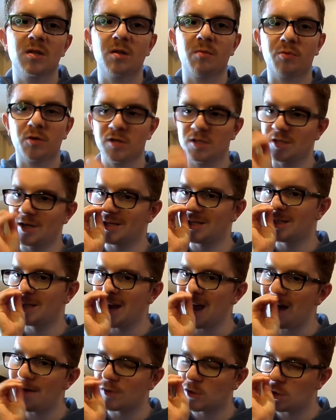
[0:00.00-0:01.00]
the princess
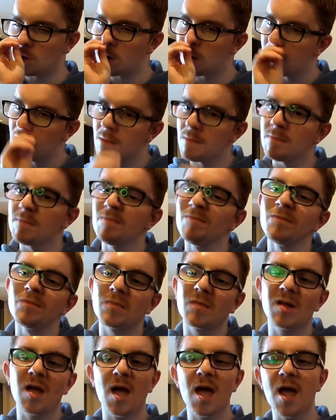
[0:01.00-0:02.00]
stabs her,
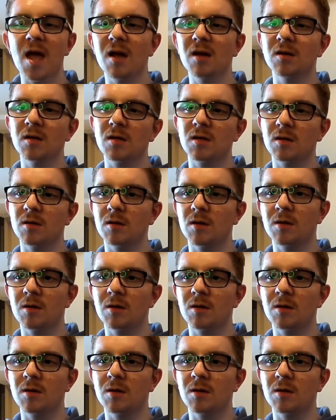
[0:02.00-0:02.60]
and